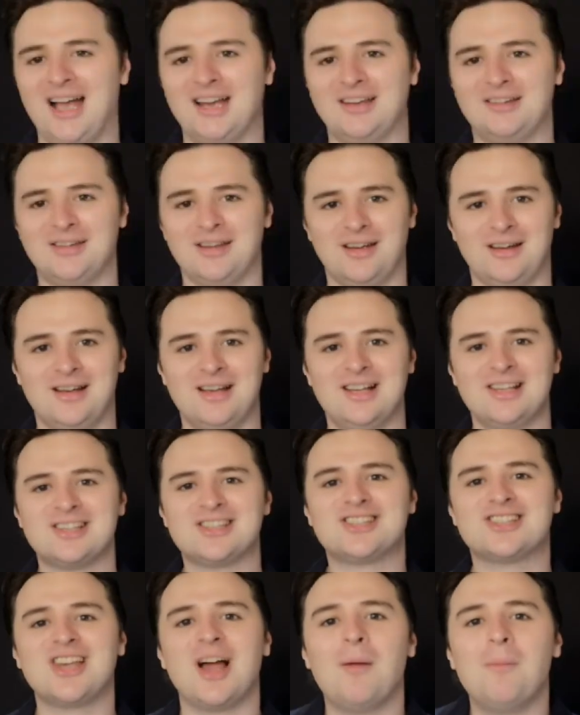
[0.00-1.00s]
I'd
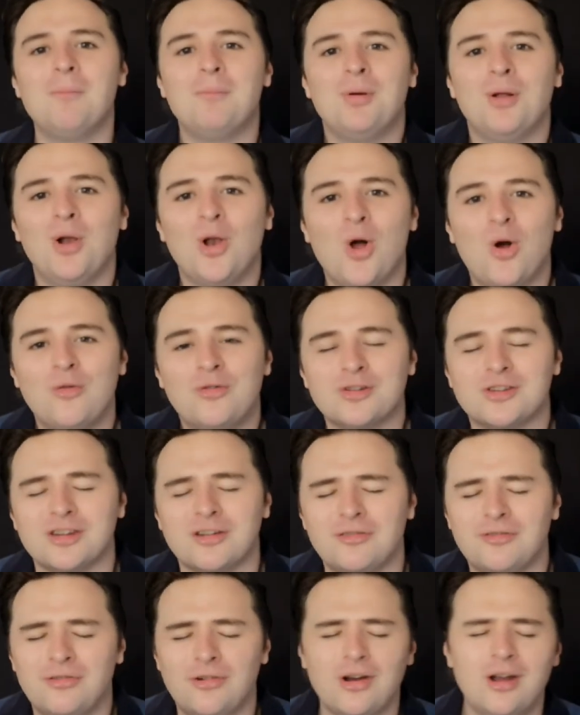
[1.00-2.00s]
stumble over
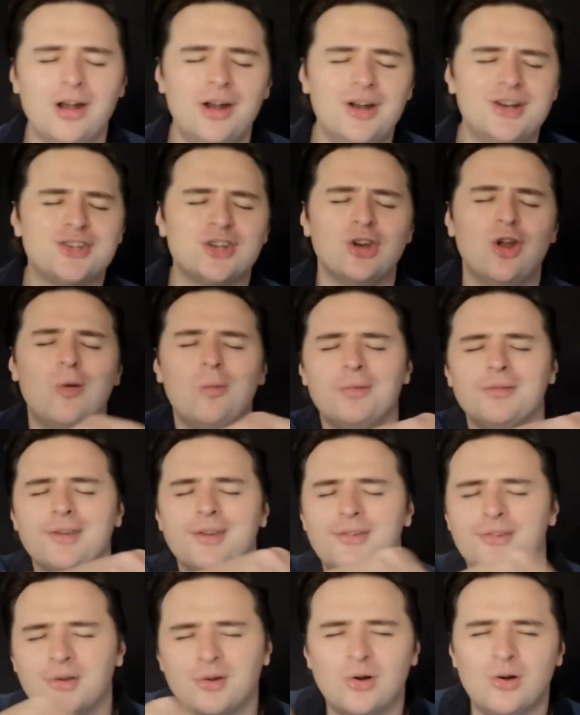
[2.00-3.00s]
to the fridge and open
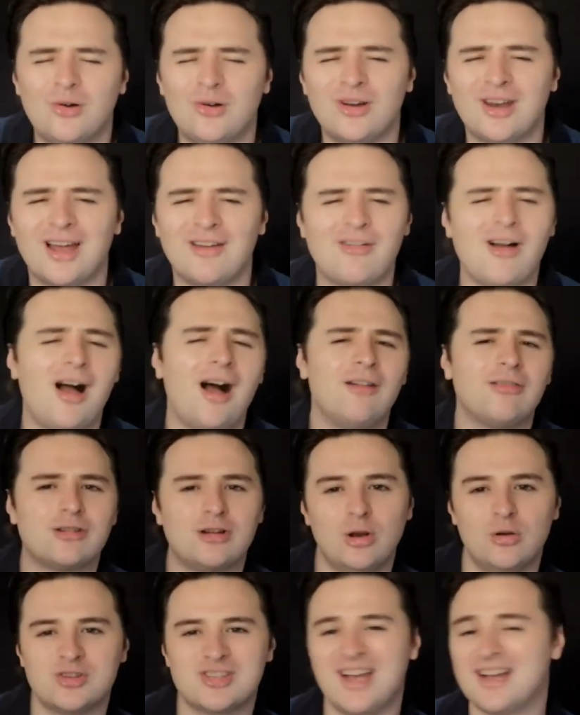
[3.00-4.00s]
the door and have
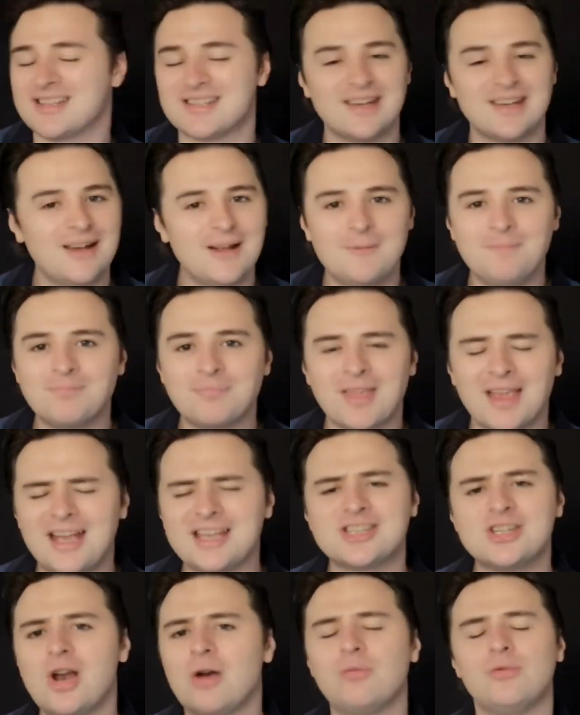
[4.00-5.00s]
half closed eyes.
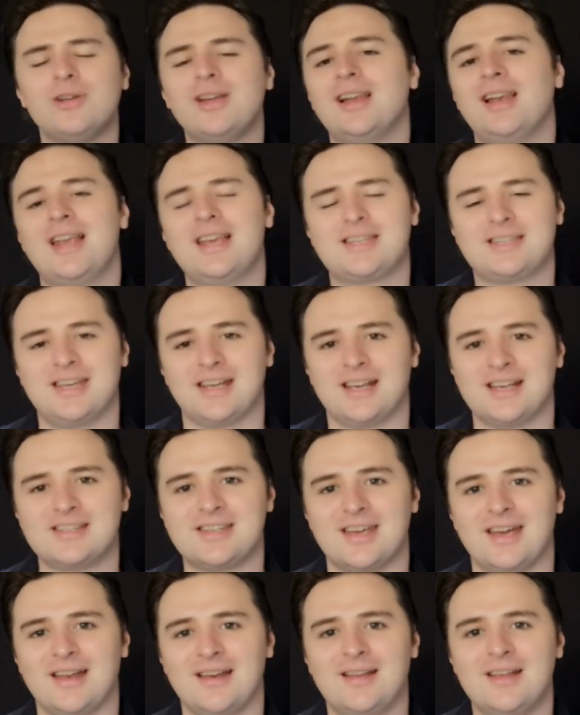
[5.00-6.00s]
It's not realistic,
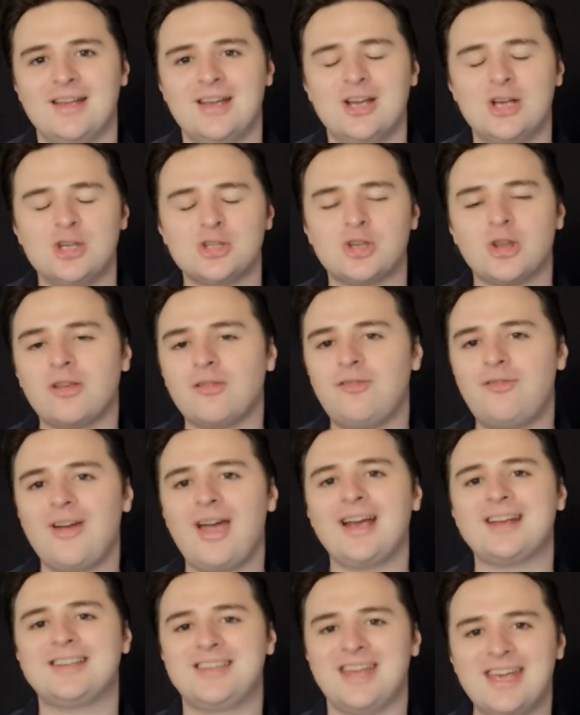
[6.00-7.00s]
is it? So the
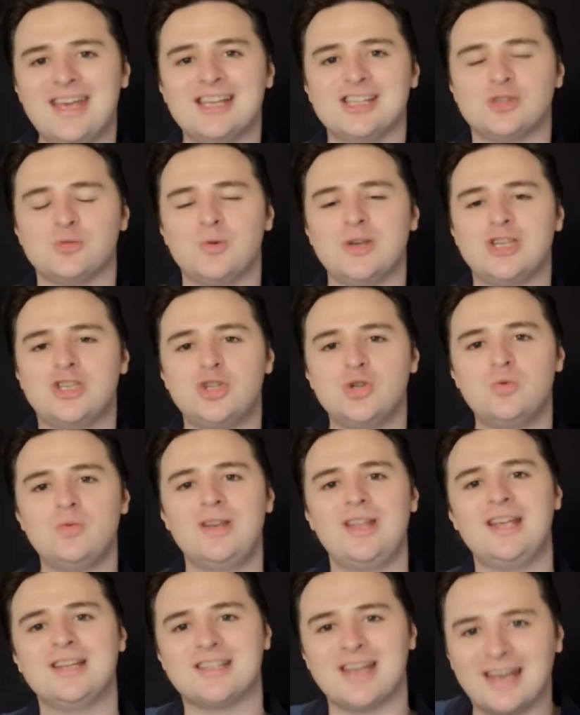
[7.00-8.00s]
fact is, we
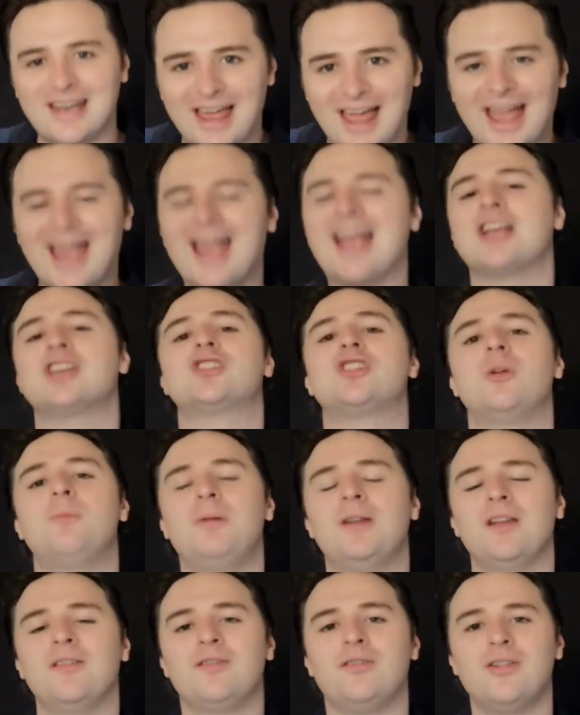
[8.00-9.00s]
do need an extra
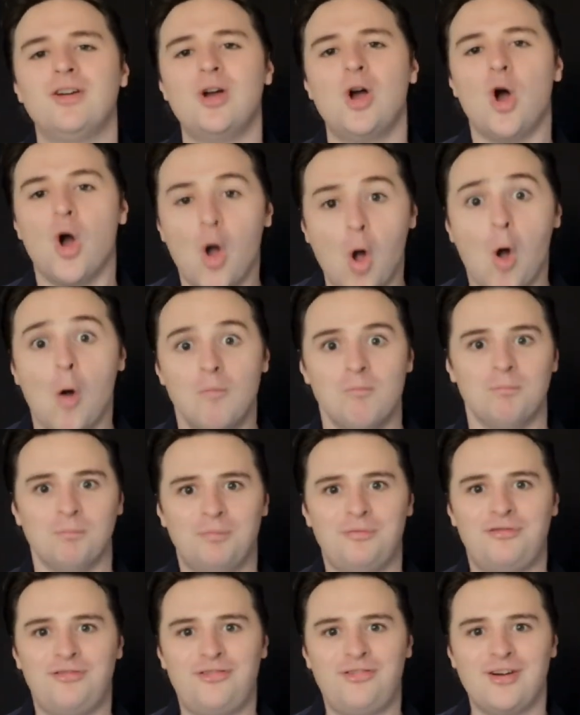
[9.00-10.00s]
bit of
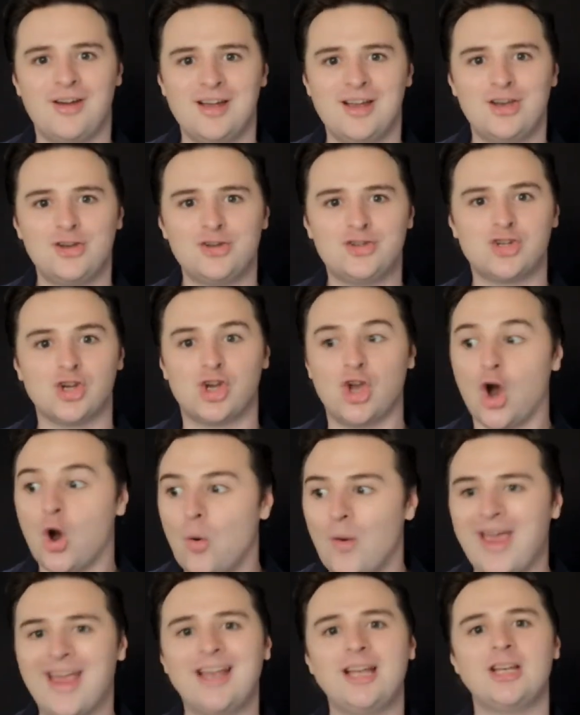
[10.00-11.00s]
oomph to
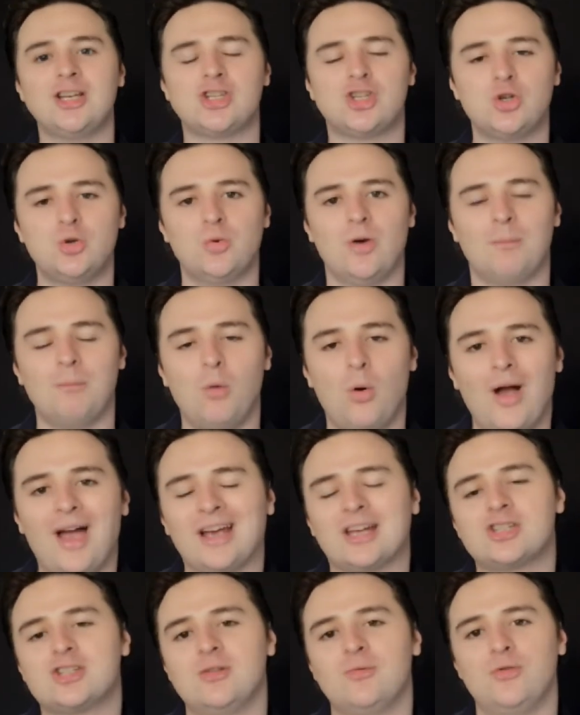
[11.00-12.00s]
go into a more
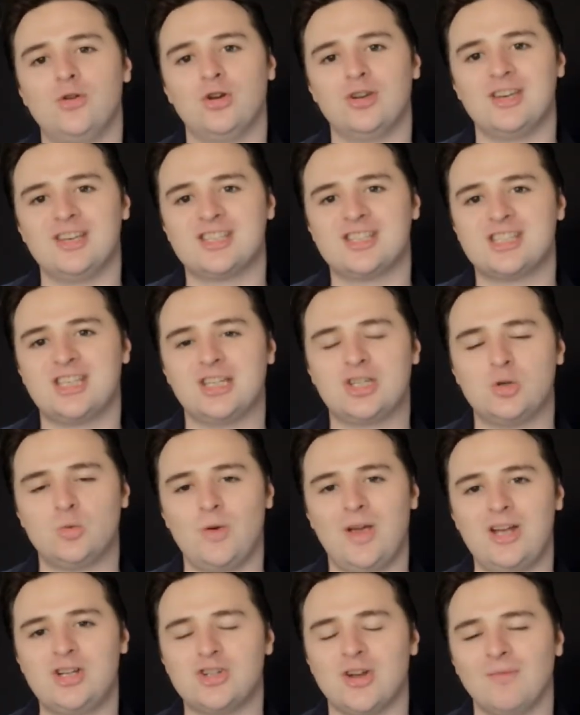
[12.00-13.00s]
extroverted
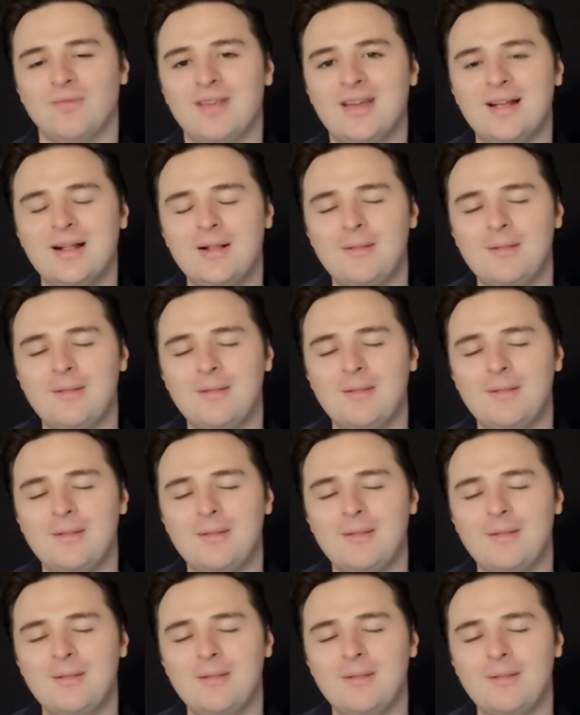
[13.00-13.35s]
situation.